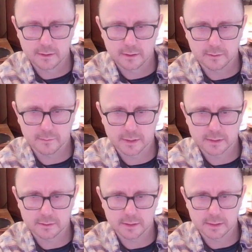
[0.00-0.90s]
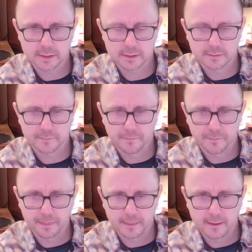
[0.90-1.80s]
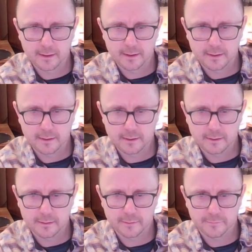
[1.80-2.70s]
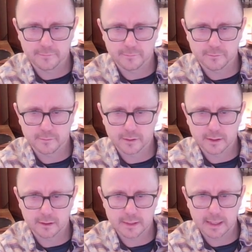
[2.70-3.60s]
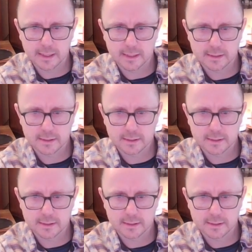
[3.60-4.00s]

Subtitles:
it must do this. 4 can't go to 8,